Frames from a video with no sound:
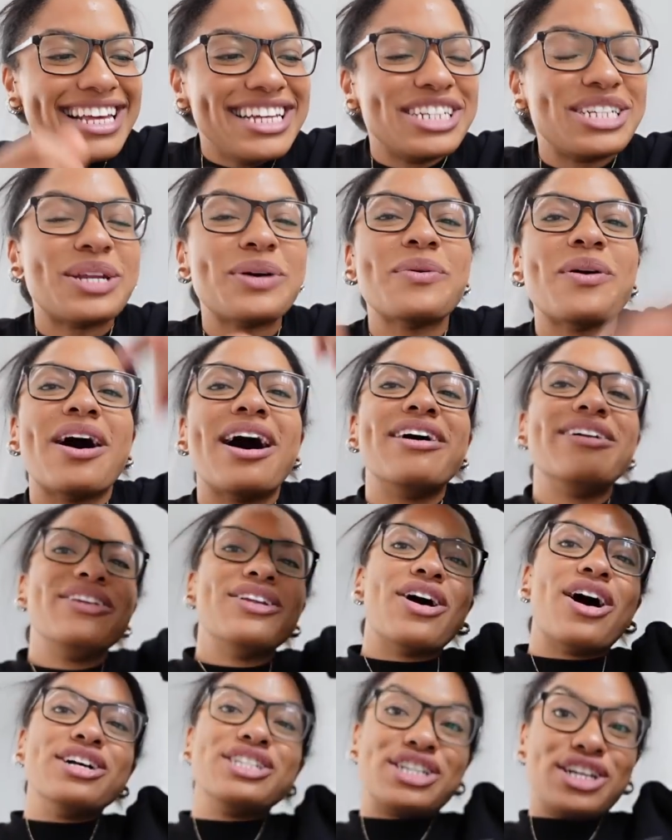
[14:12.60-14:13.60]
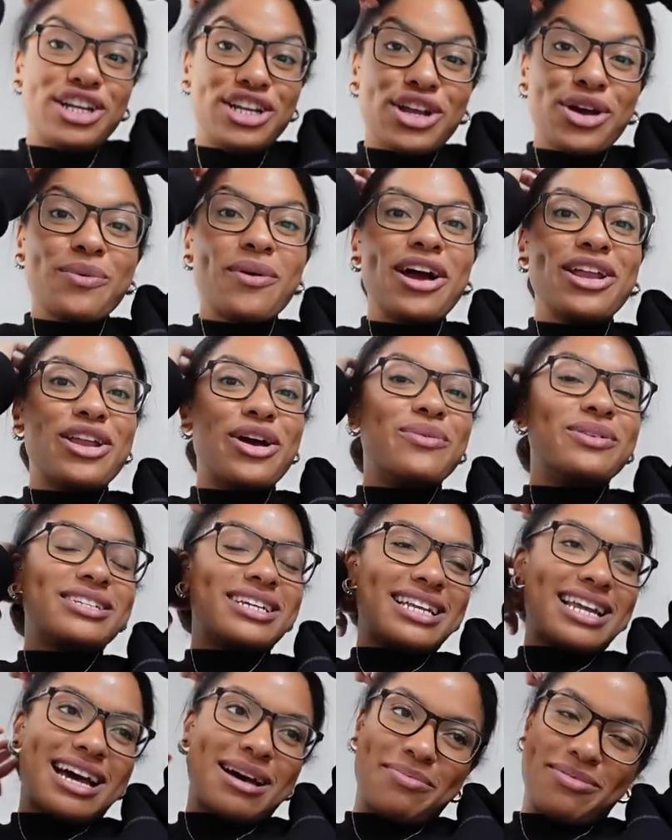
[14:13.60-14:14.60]
Do you know what? You know what I know is
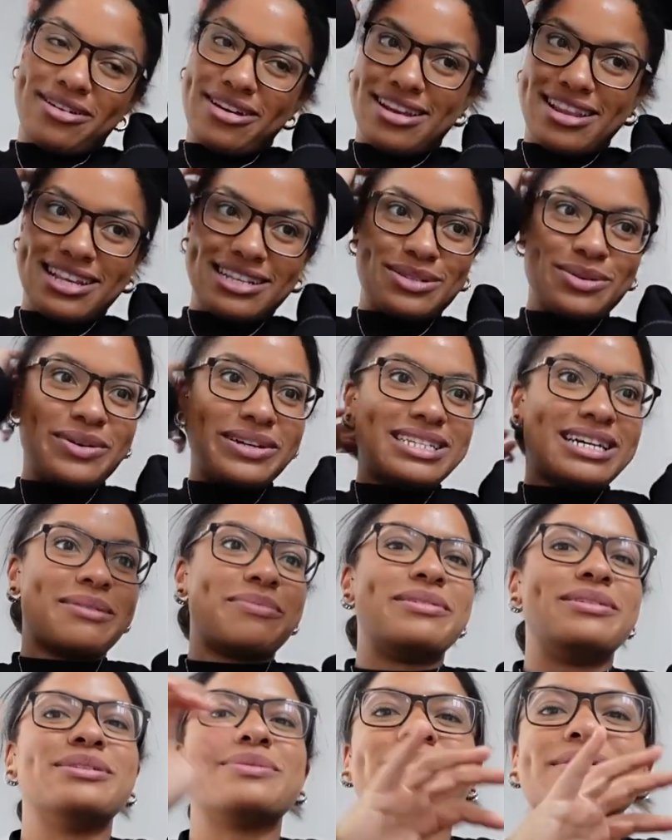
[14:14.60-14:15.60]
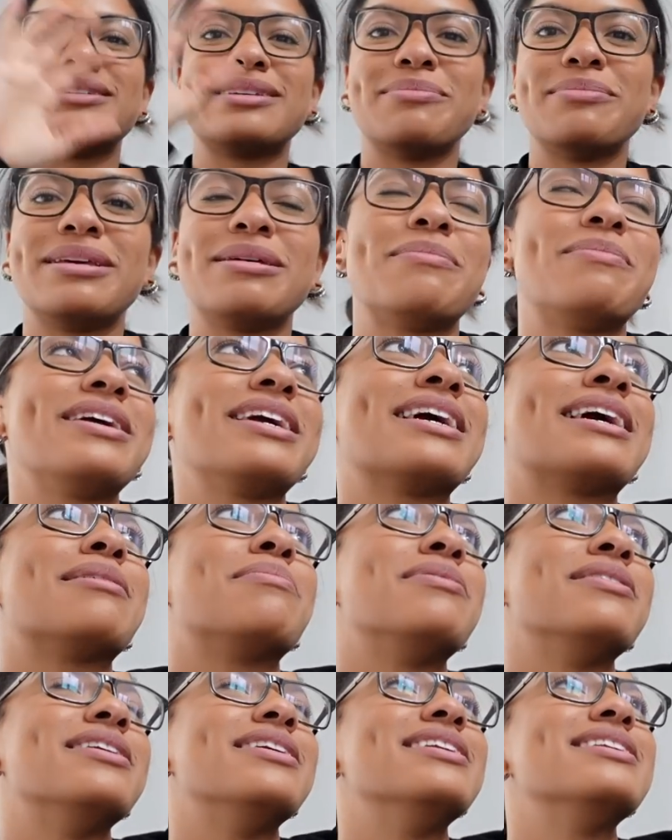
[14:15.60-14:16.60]
going to happen? This always happens when something big
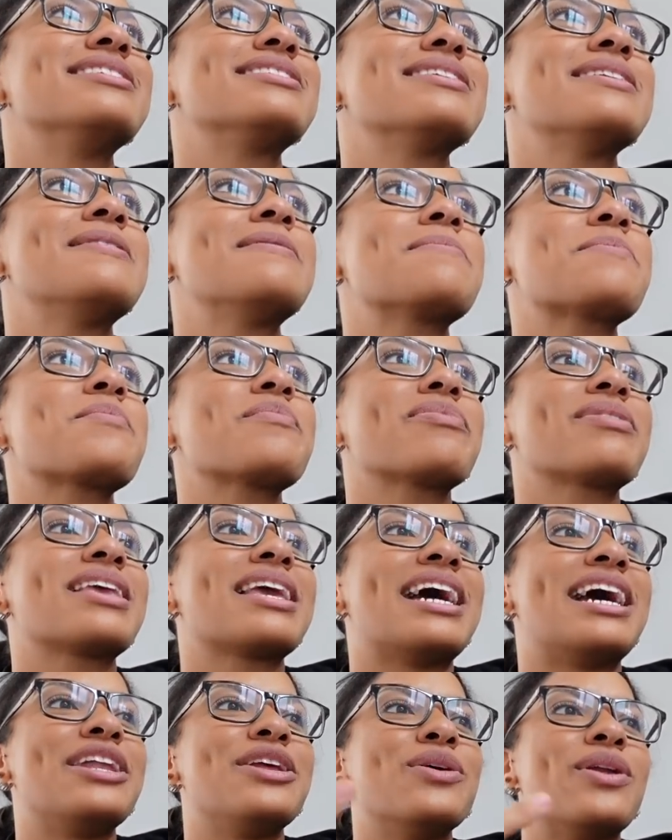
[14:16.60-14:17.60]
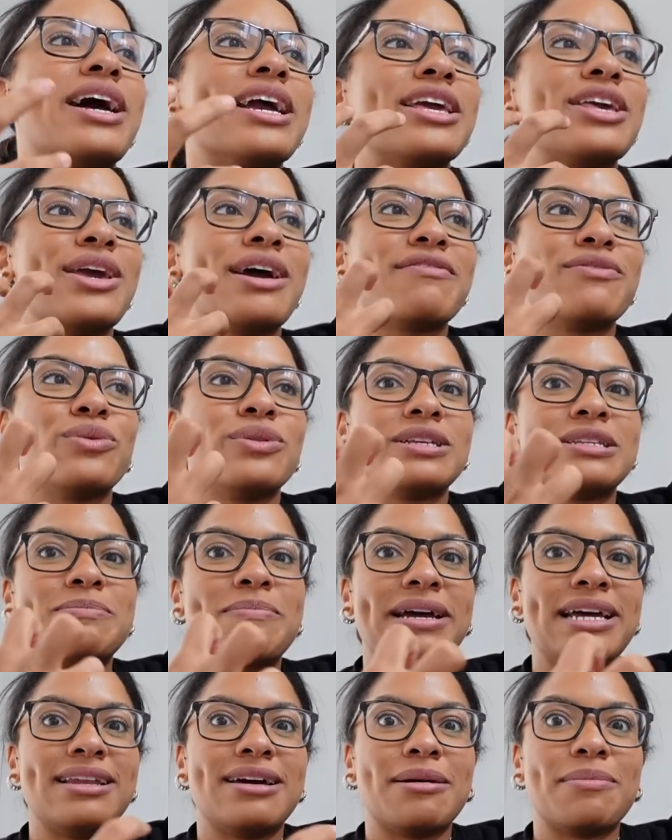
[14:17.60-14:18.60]
happens. And you're like, you have all this
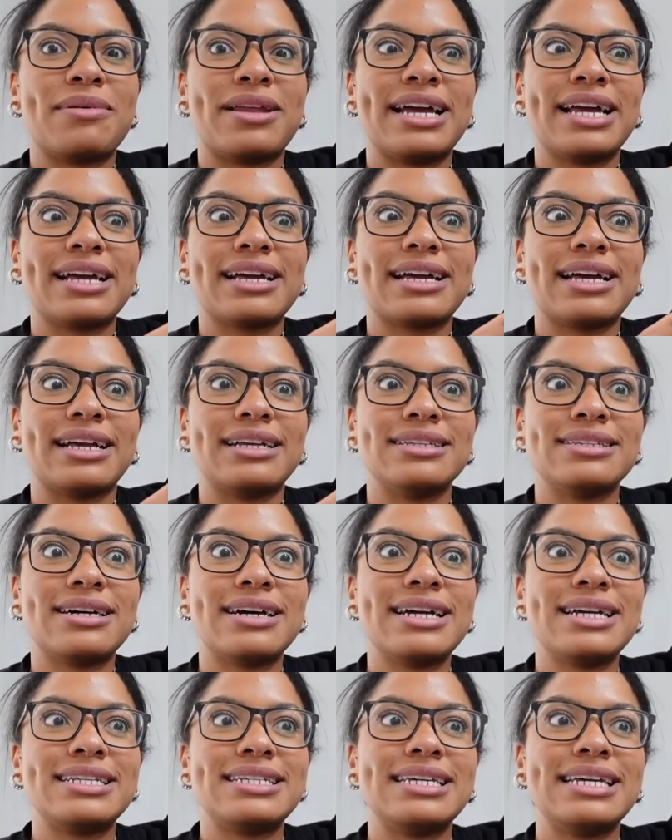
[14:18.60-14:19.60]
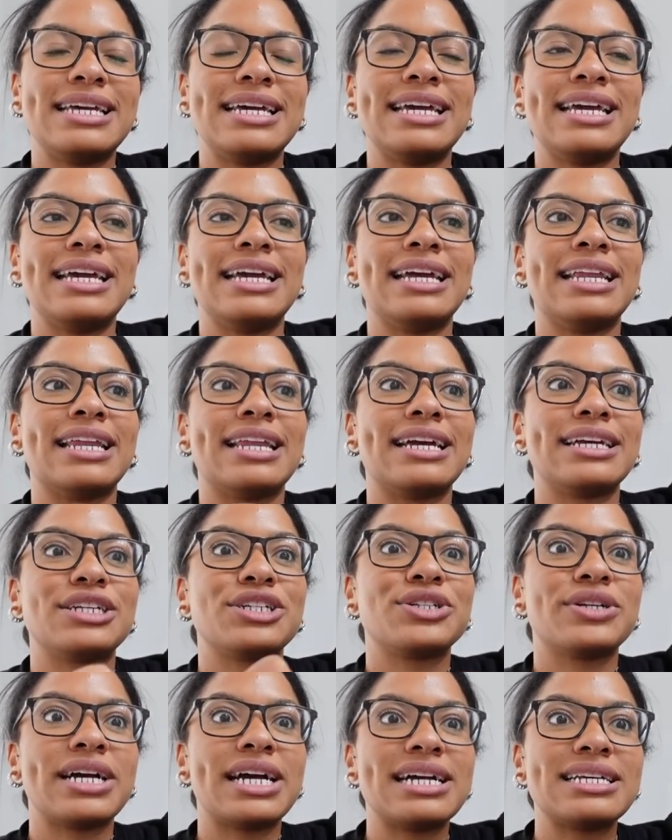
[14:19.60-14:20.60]
pent up like anxiety and like
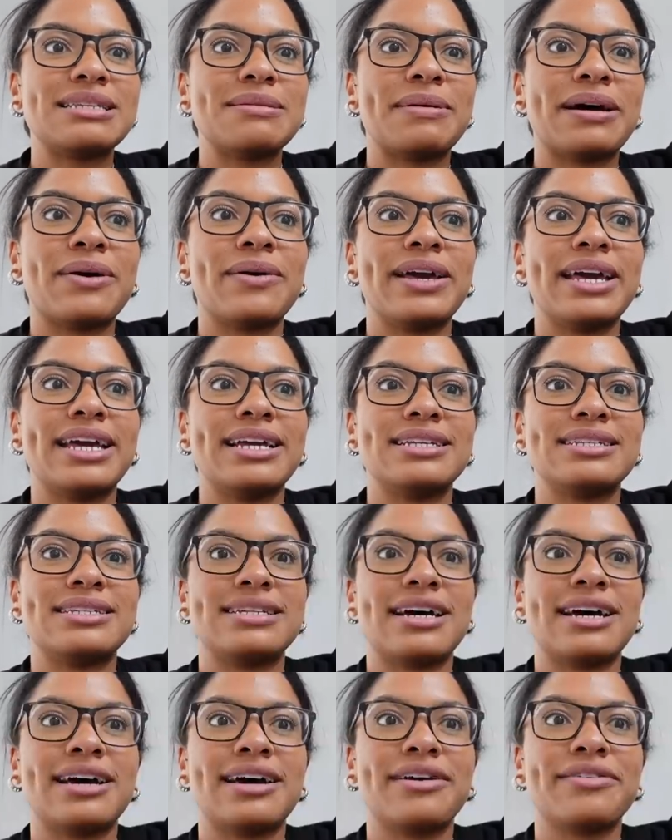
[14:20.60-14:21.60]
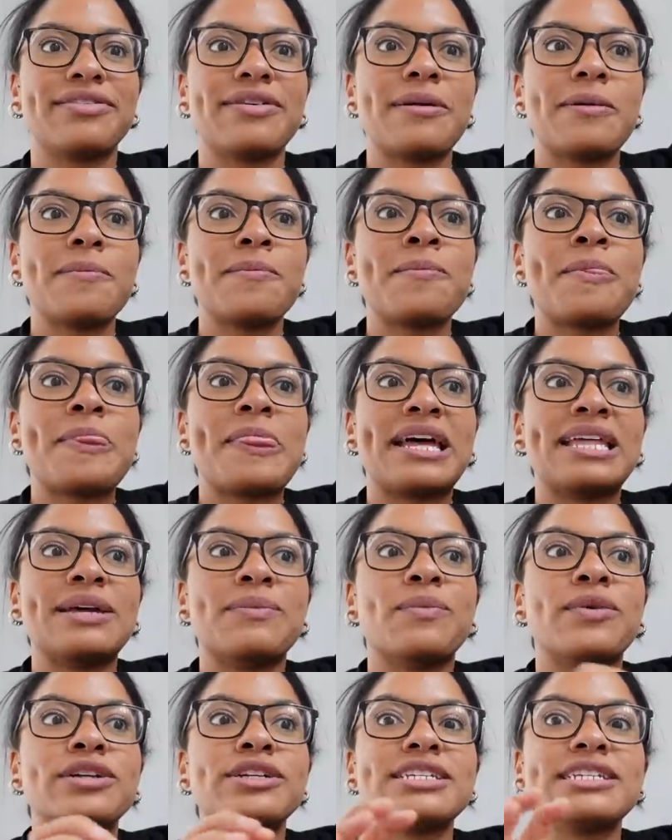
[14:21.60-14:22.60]
stress about it and stuff. And
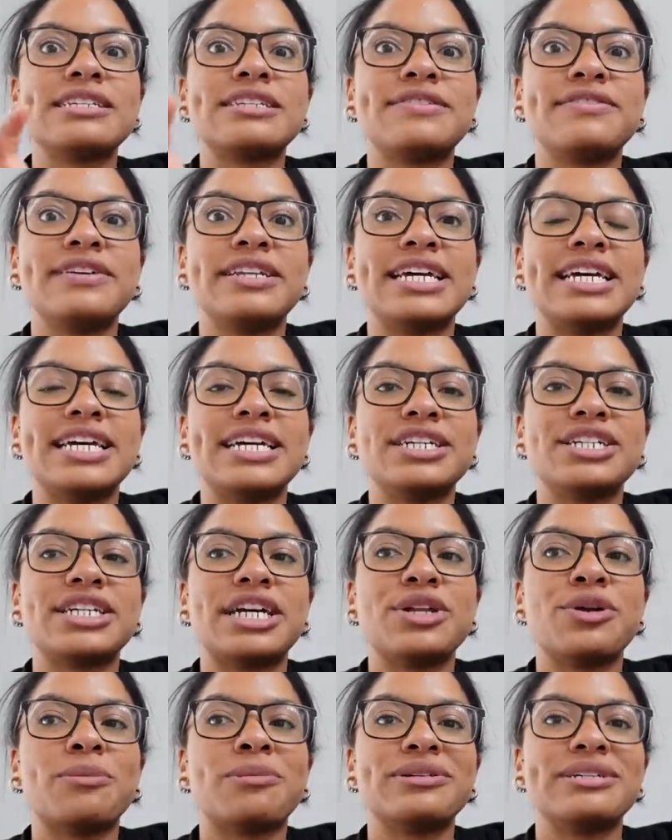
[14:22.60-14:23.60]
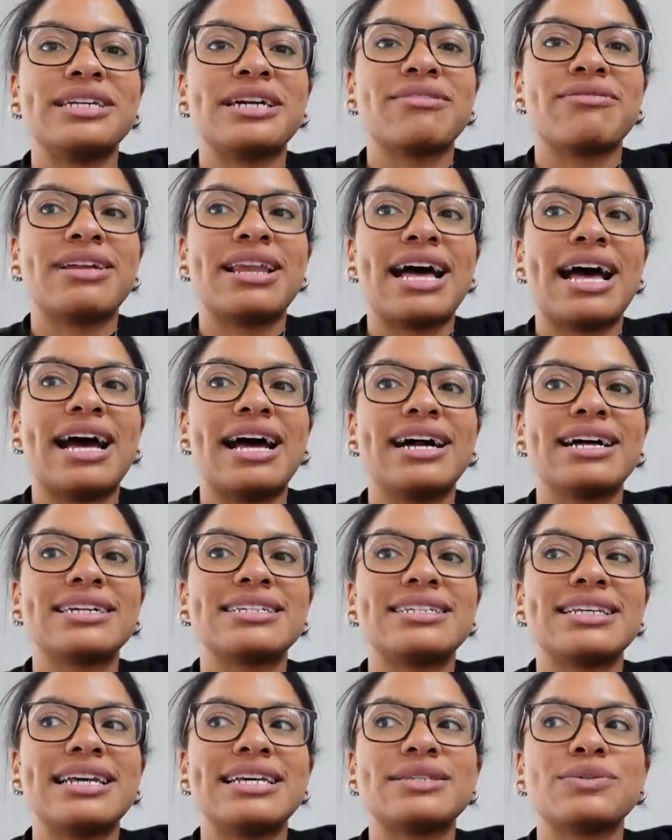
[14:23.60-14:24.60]
then once it's finished and your body can
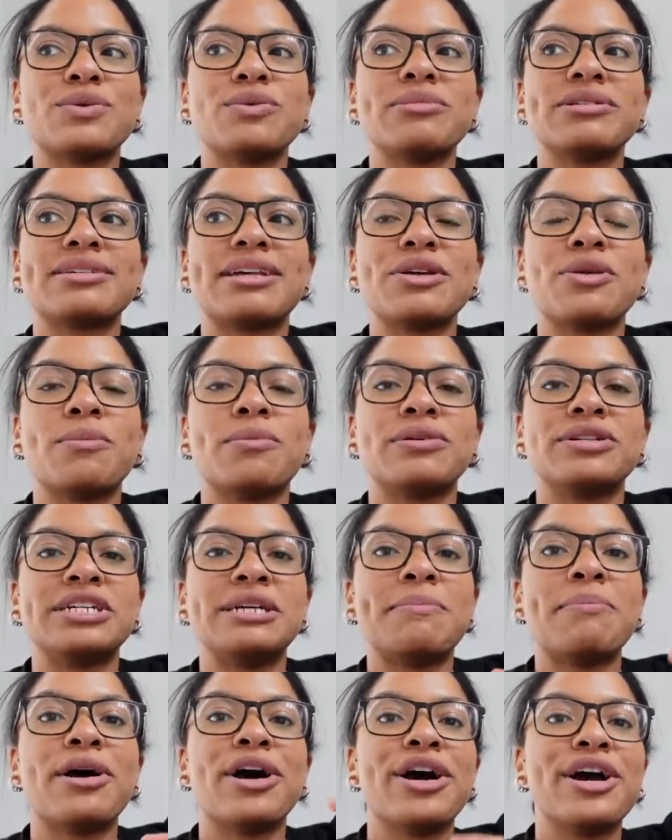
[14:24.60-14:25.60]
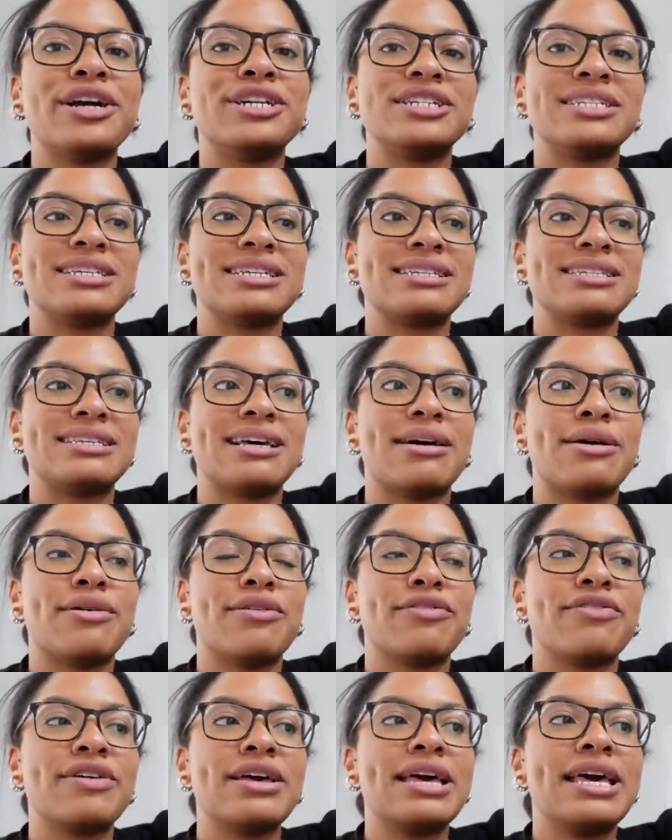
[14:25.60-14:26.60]
relax, it's almost like your body purges
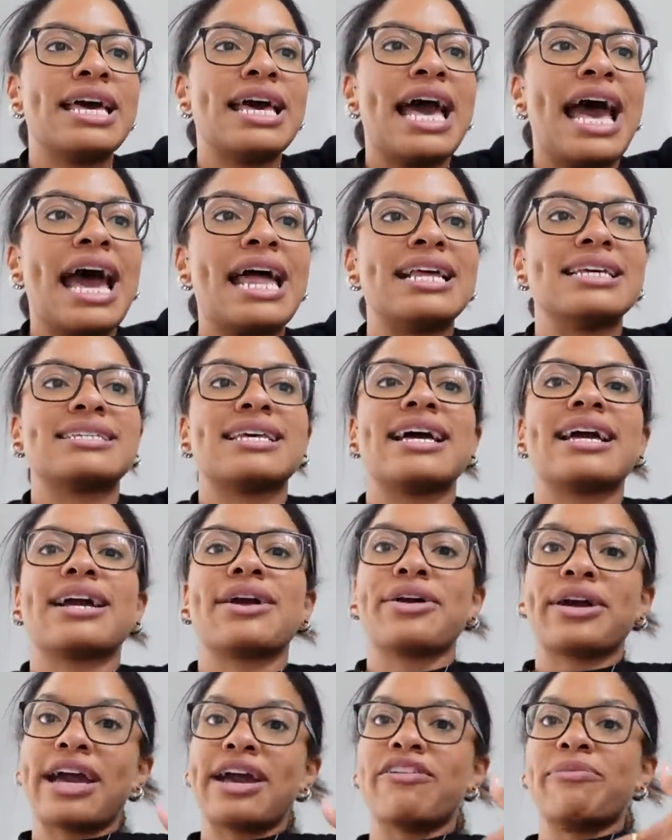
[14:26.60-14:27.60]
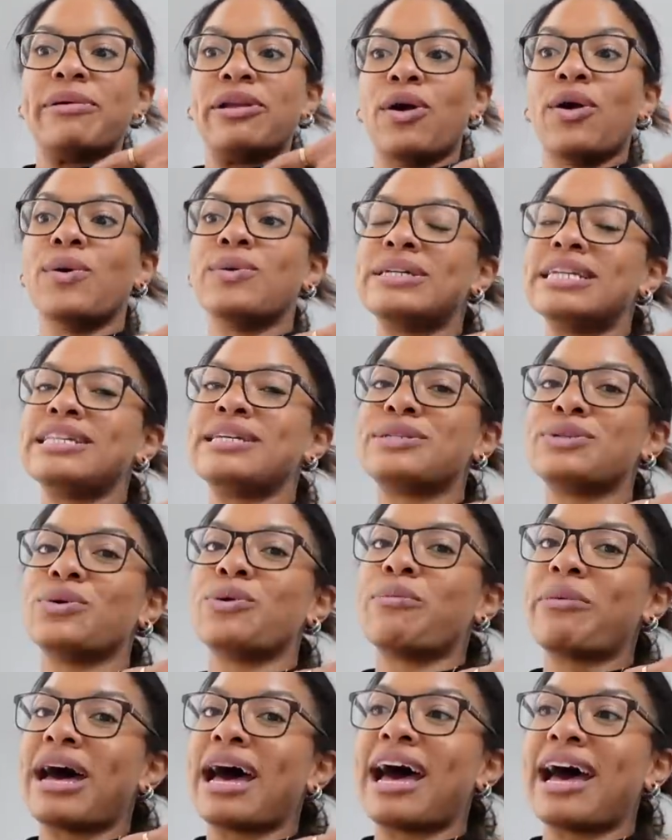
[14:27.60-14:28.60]
itself. And it's like, okay, I've been holding this
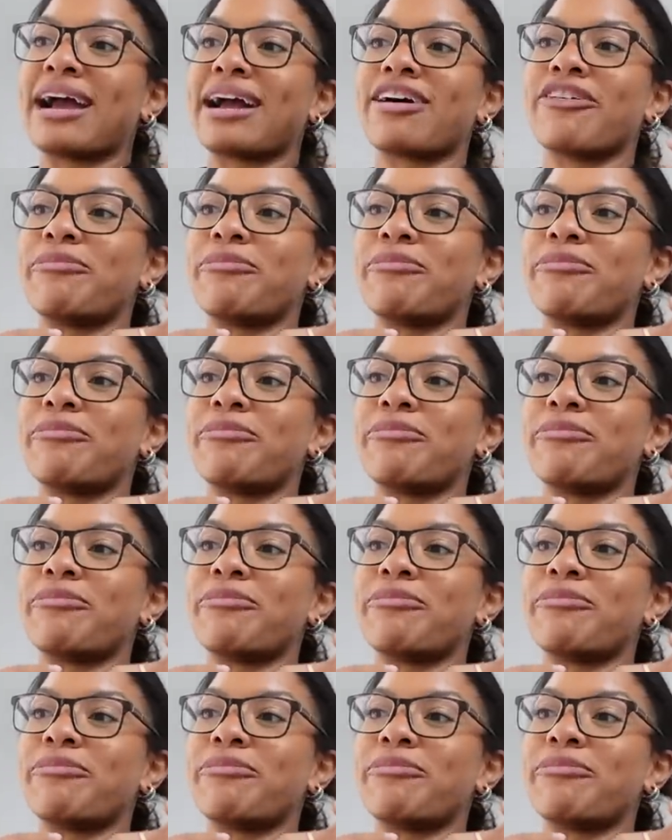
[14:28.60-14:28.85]
all back.